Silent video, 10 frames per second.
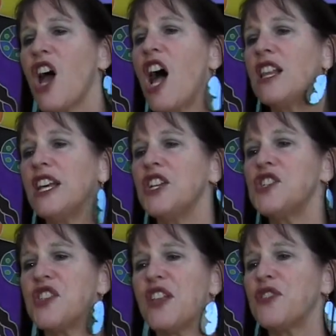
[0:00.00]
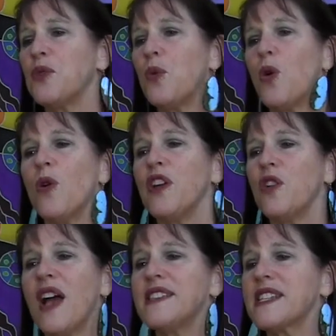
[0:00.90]
knowledge that the
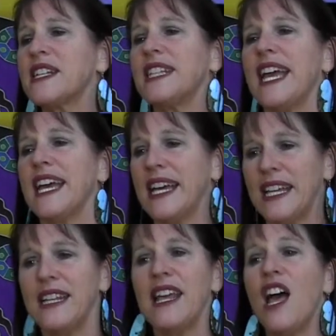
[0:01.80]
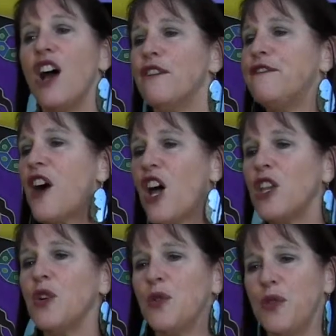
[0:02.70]
warrioress clan
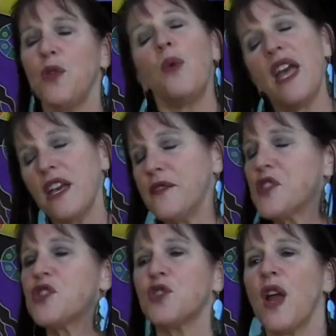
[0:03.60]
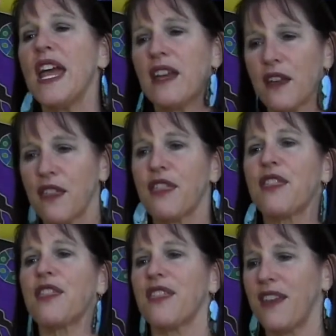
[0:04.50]
followed the way of strength.
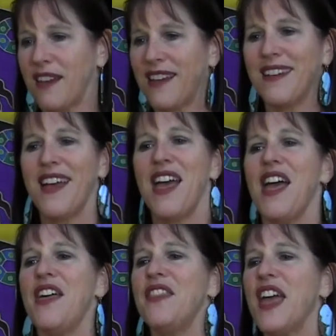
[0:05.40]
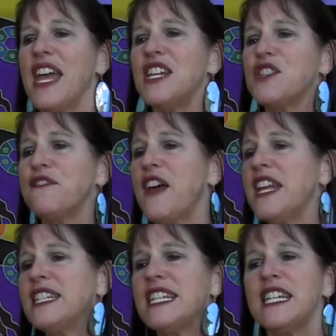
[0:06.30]
They
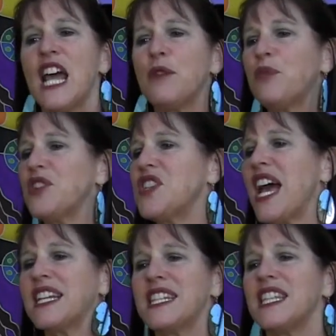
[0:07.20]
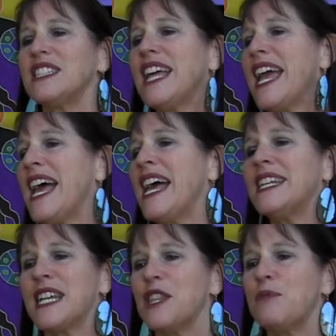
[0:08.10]
defended and protected the
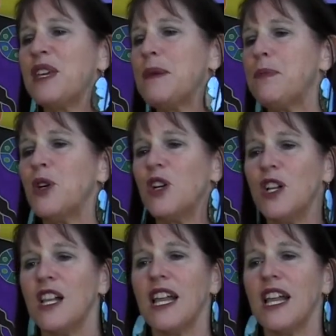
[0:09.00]
land and the people,